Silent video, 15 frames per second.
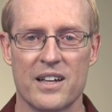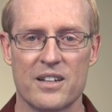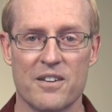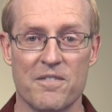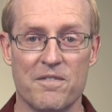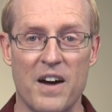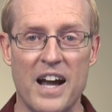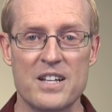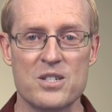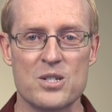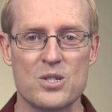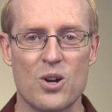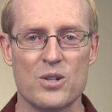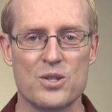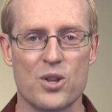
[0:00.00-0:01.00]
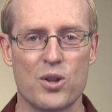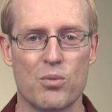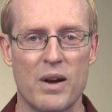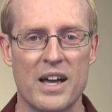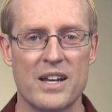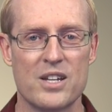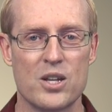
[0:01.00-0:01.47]
defines and starts a
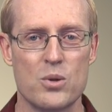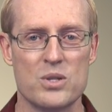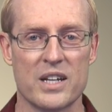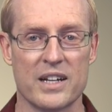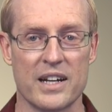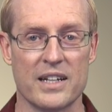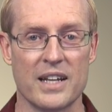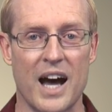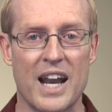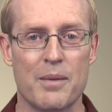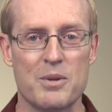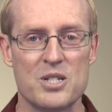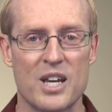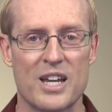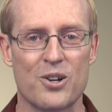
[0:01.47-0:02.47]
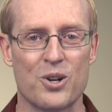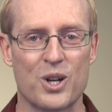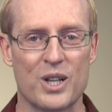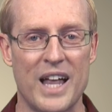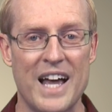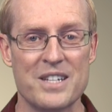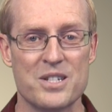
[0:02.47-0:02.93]
thread using an anonymous inner
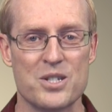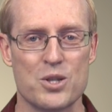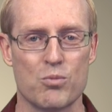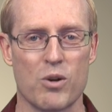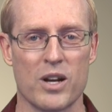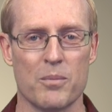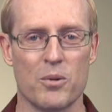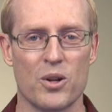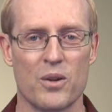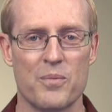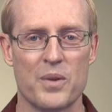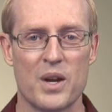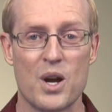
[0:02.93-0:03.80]
class as the runnable,